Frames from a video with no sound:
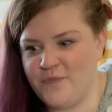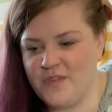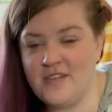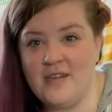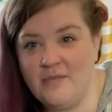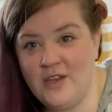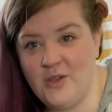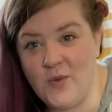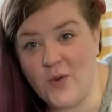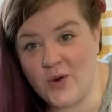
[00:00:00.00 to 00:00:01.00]
something
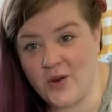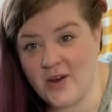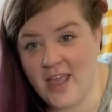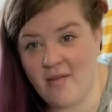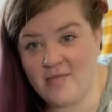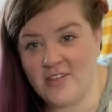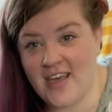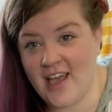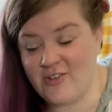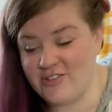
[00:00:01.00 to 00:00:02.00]
you ordered came to the
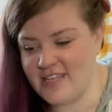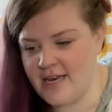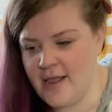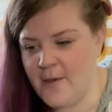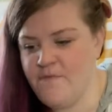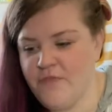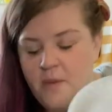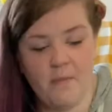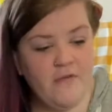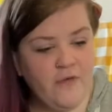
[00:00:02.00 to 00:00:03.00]
house in.
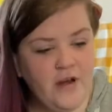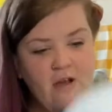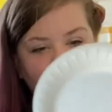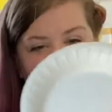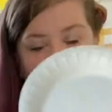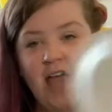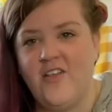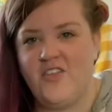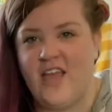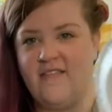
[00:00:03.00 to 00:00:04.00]
But for now, I
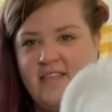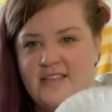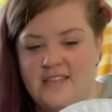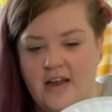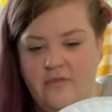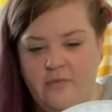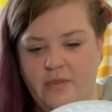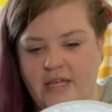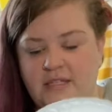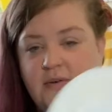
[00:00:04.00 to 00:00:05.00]
just have these styrofoam
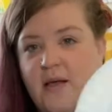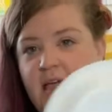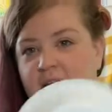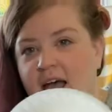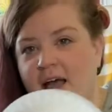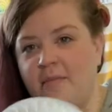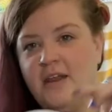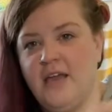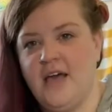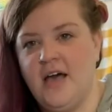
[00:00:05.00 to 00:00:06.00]
plates. So I'm
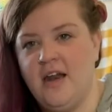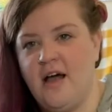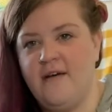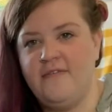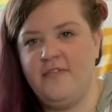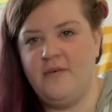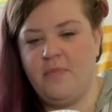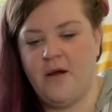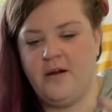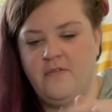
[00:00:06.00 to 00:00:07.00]
going to cut off the
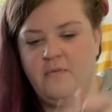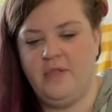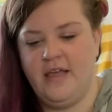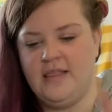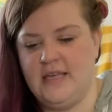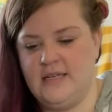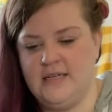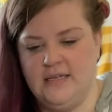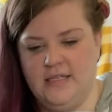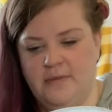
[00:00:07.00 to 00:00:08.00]
part of the plate that
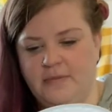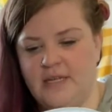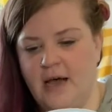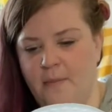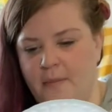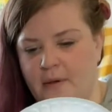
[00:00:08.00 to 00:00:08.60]
tips up.